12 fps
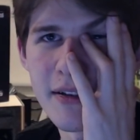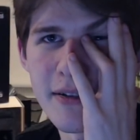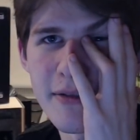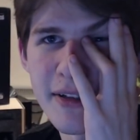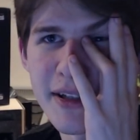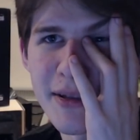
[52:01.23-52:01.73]

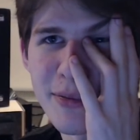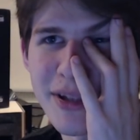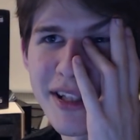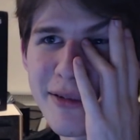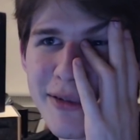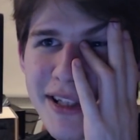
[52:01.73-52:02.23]

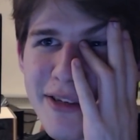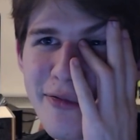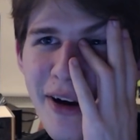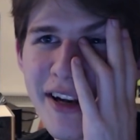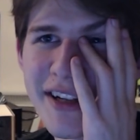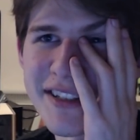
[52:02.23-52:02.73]
Really, really
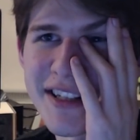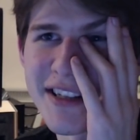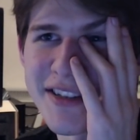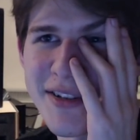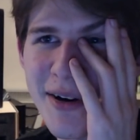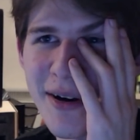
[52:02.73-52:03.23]
fun until
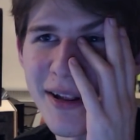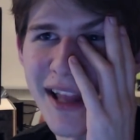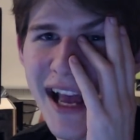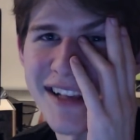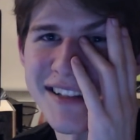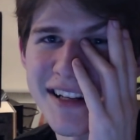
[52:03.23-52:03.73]
it started
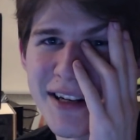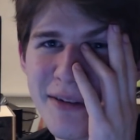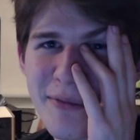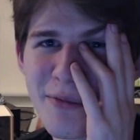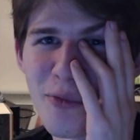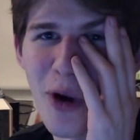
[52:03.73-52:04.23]

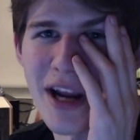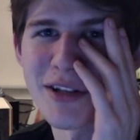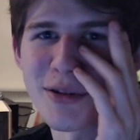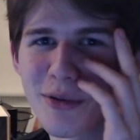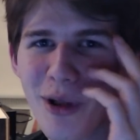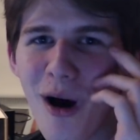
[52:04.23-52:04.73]
lasting way
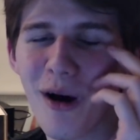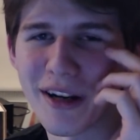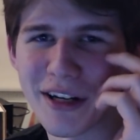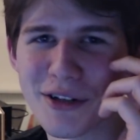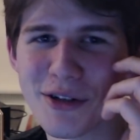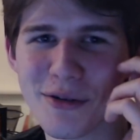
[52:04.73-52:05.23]
too long
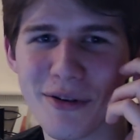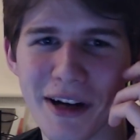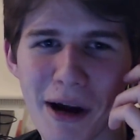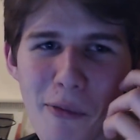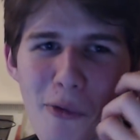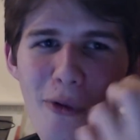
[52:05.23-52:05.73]
and
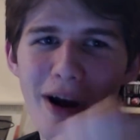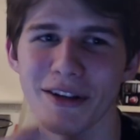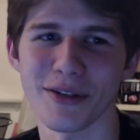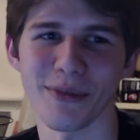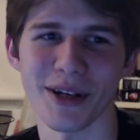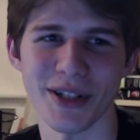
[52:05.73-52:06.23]
chewing up way
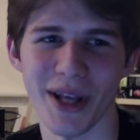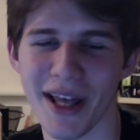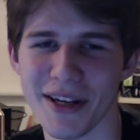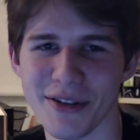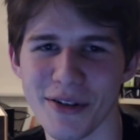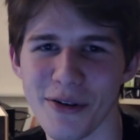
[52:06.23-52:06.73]
too much
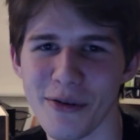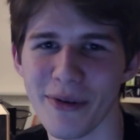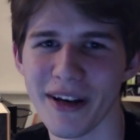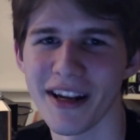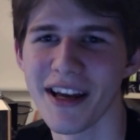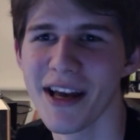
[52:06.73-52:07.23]
LN2.
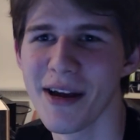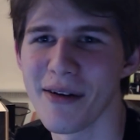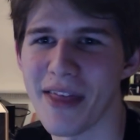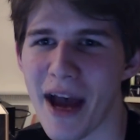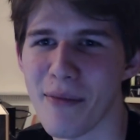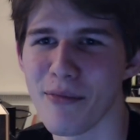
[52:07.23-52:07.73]
But
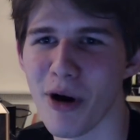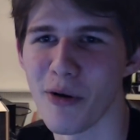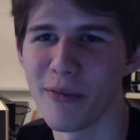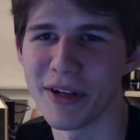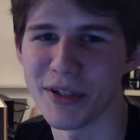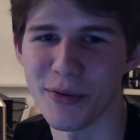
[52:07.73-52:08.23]
that
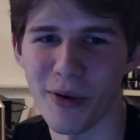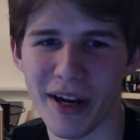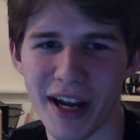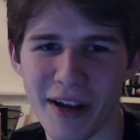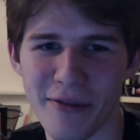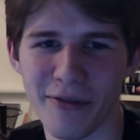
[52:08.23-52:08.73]
moment
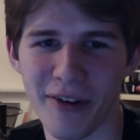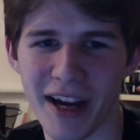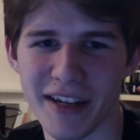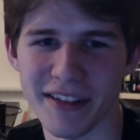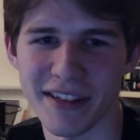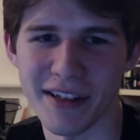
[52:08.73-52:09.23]
when I
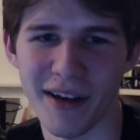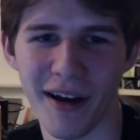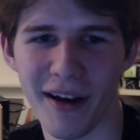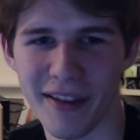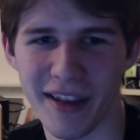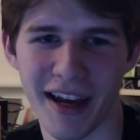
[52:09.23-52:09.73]
finally
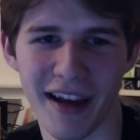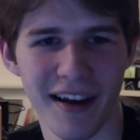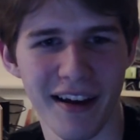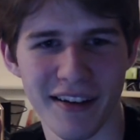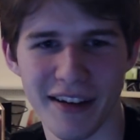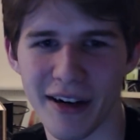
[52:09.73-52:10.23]
got that,
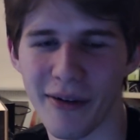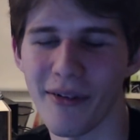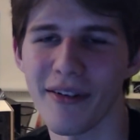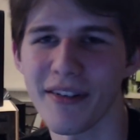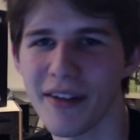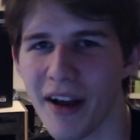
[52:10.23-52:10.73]
you
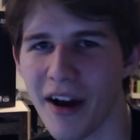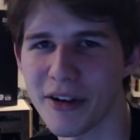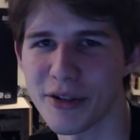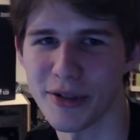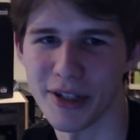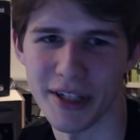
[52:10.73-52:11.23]
know,
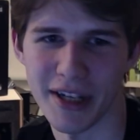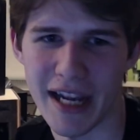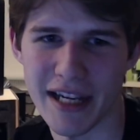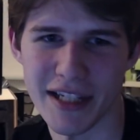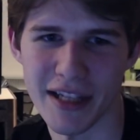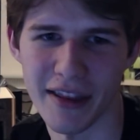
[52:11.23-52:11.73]

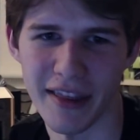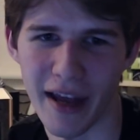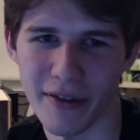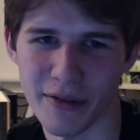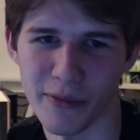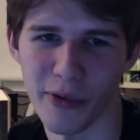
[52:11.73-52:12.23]

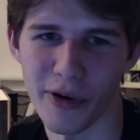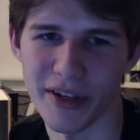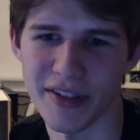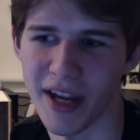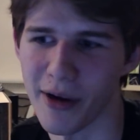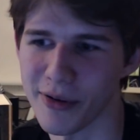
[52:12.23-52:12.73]
118,000
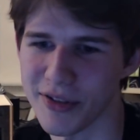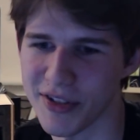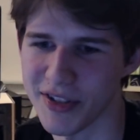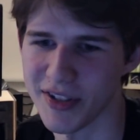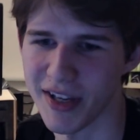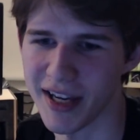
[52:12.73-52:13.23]
points, I was
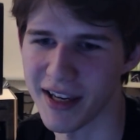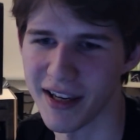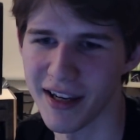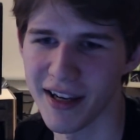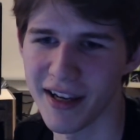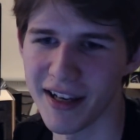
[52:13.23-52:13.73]
just like
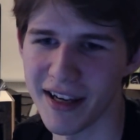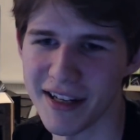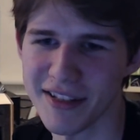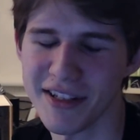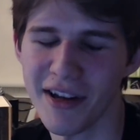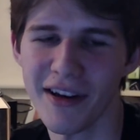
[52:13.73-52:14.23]

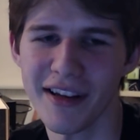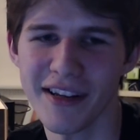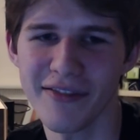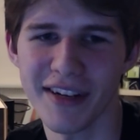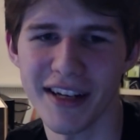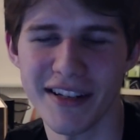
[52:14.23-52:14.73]
it's not
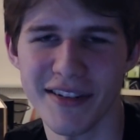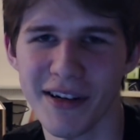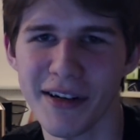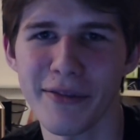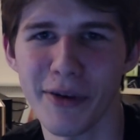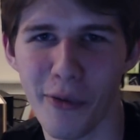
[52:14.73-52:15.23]

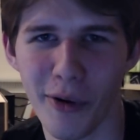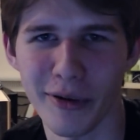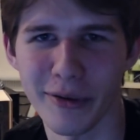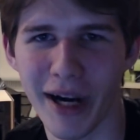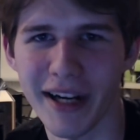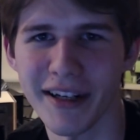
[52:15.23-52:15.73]
even a
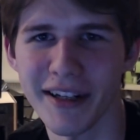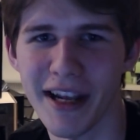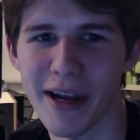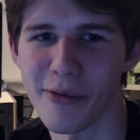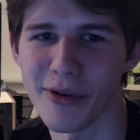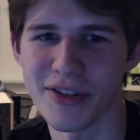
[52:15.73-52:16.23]
world record.
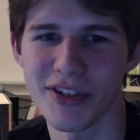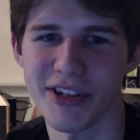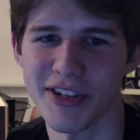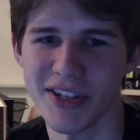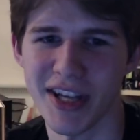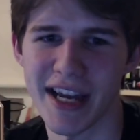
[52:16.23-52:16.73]
It was
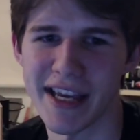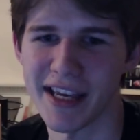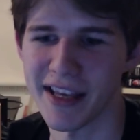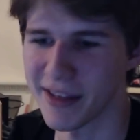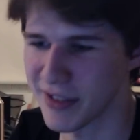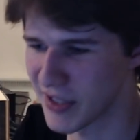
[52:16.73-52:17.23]
just
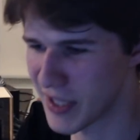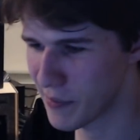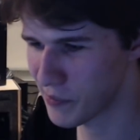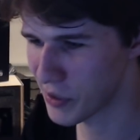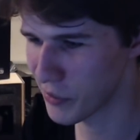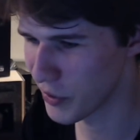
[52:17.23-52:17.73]
like the
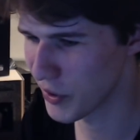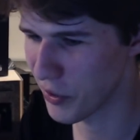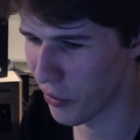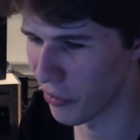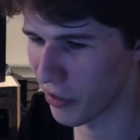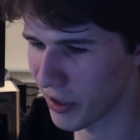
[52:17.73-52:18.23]
CPU
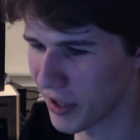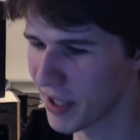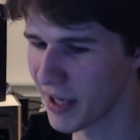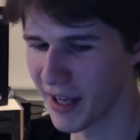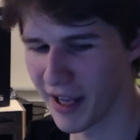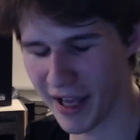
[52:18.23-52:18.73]
score
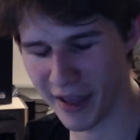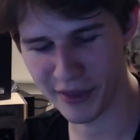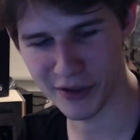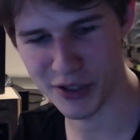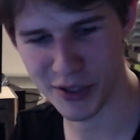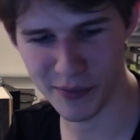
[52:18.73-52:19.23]
and
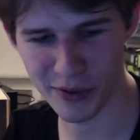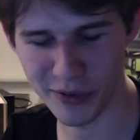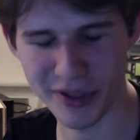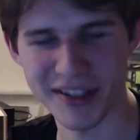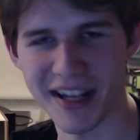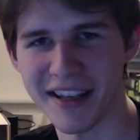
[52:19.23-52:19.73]
the GPU,
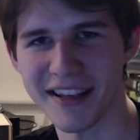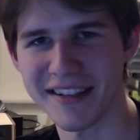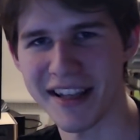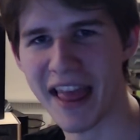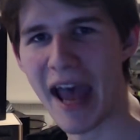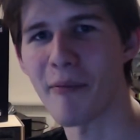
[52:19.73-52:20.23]

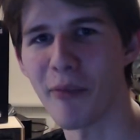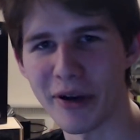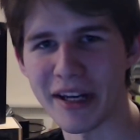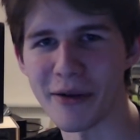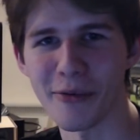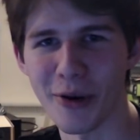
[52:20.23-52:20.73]
because at that
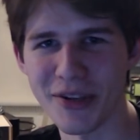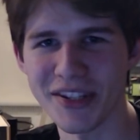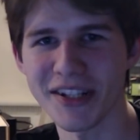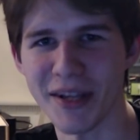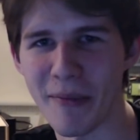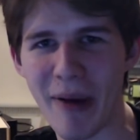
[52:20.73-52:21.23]
point it
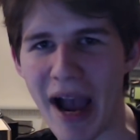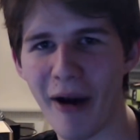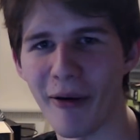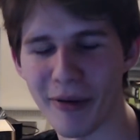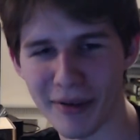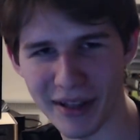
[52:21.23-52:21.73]
wasn't
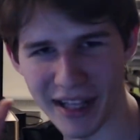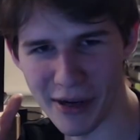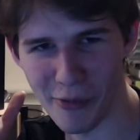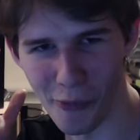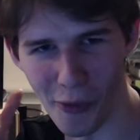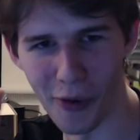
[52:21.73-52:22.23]
about
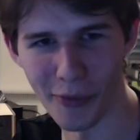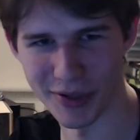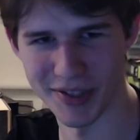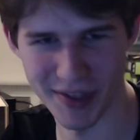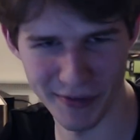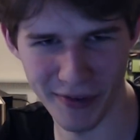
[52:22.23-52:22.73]
like what
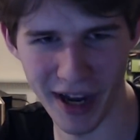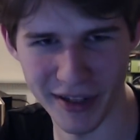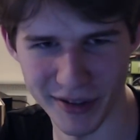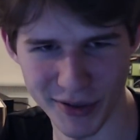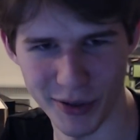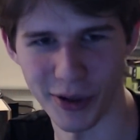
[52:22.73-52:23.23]
was the
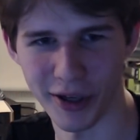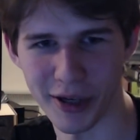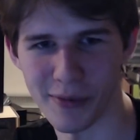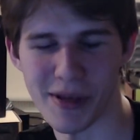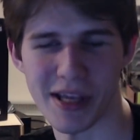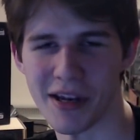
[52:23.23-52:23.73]
final score
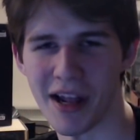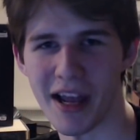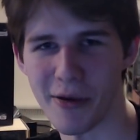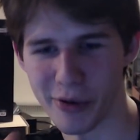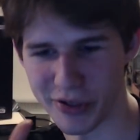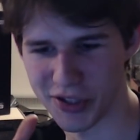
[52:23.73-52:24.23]
going to be.
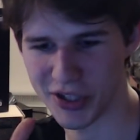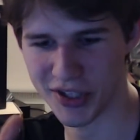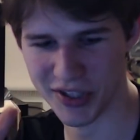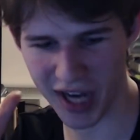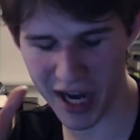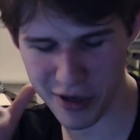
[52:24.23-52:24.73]
It was
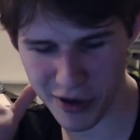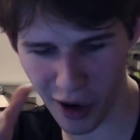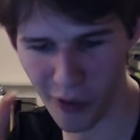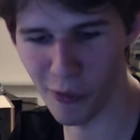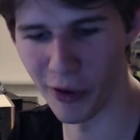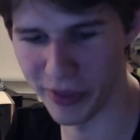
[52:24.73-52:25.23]
just, I
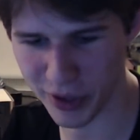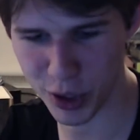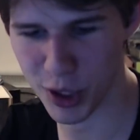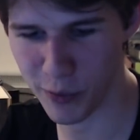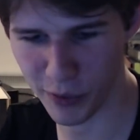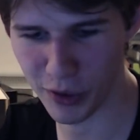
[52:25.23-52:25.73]
know what the
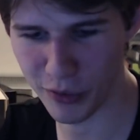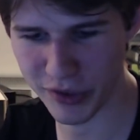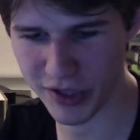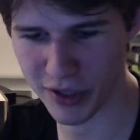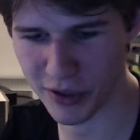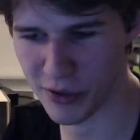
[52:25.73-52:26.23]

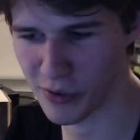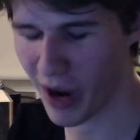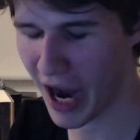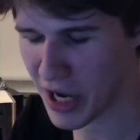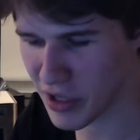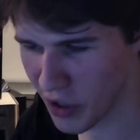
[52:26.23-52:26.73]
GPUs can do.
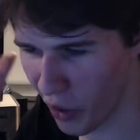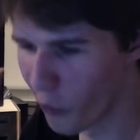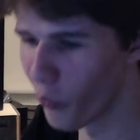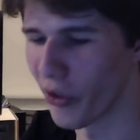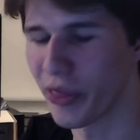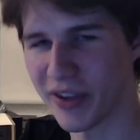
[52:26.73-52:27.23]
I know
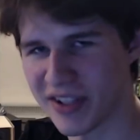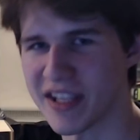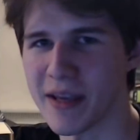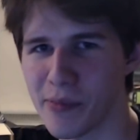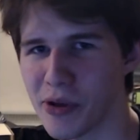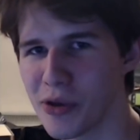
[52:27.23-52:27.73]
what the
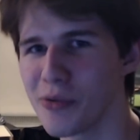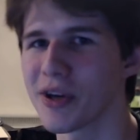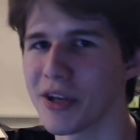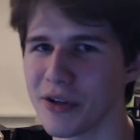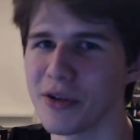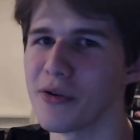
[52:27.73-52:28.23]
CPU
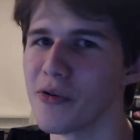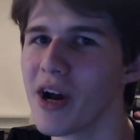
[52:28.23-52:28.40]
can do.